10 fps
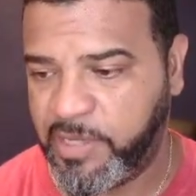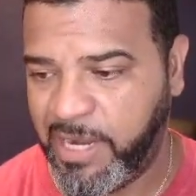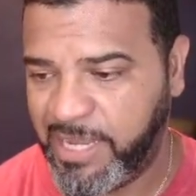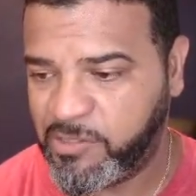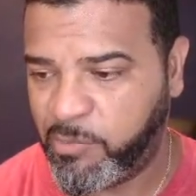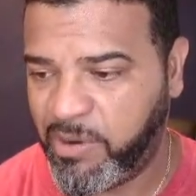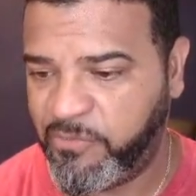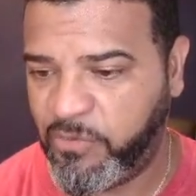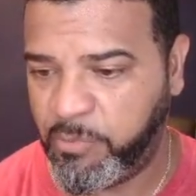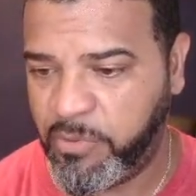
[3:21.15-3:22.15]
He likes to
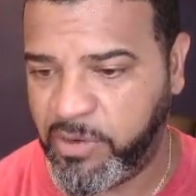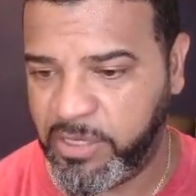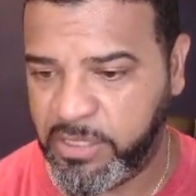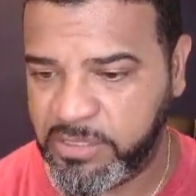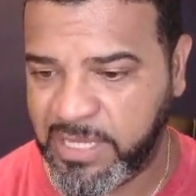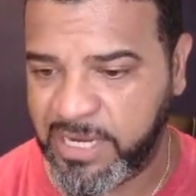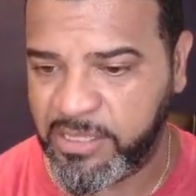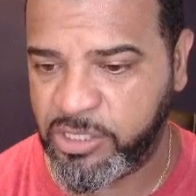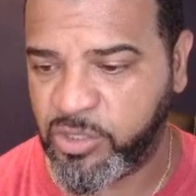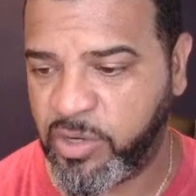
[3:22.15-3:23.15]
play football, and he's got
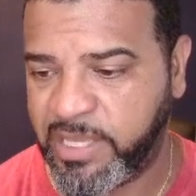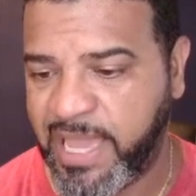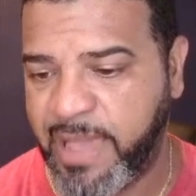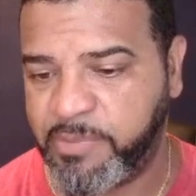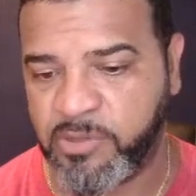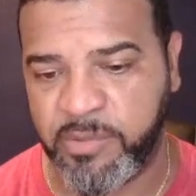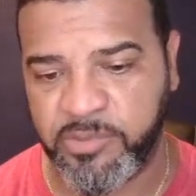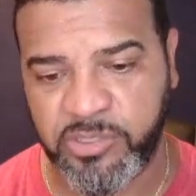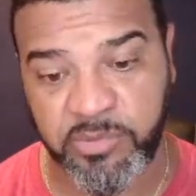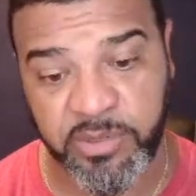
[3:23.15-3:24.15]
a Detroit cap, so
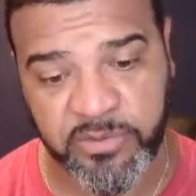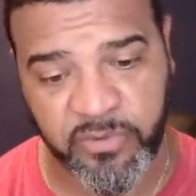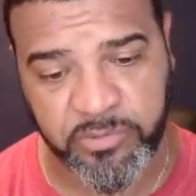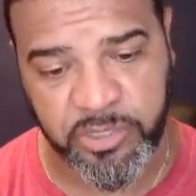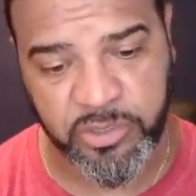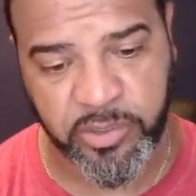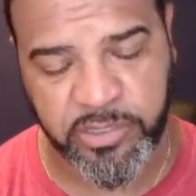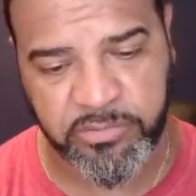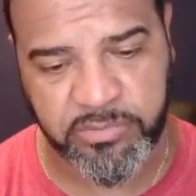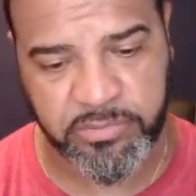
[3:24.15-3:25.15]
I'm assuming he's from
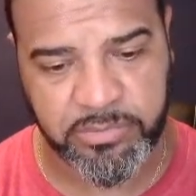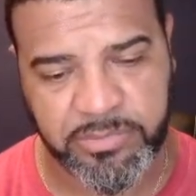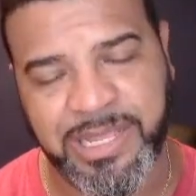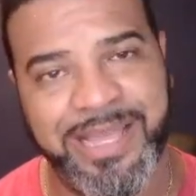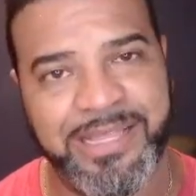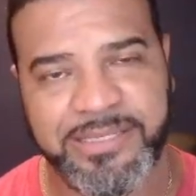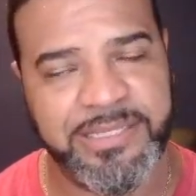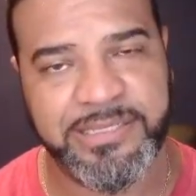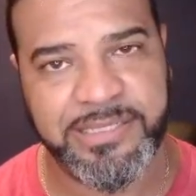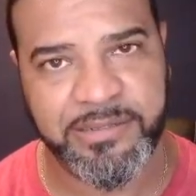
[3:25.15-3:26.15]
Detroit. Nah,
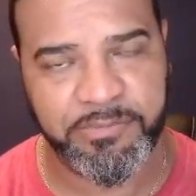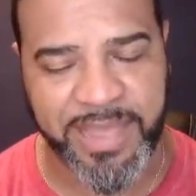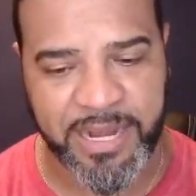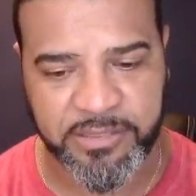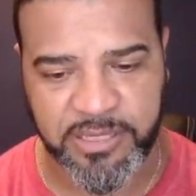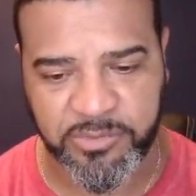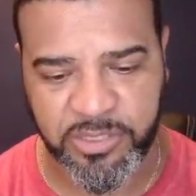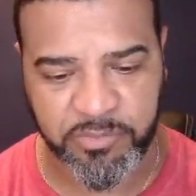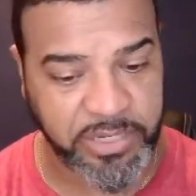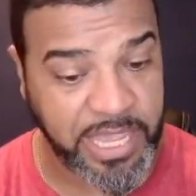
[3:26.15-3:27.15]
that's a bad
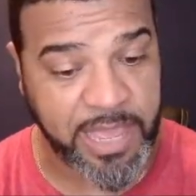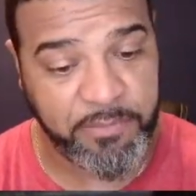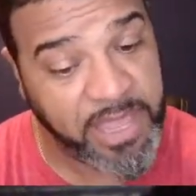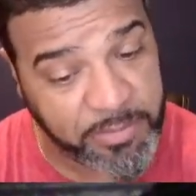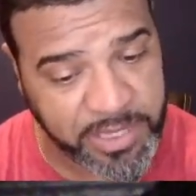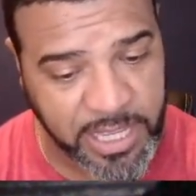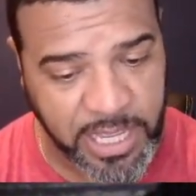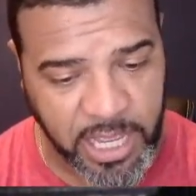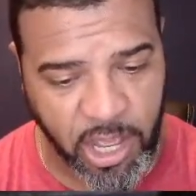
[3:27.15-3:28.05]
assumption, but yeah, maybe.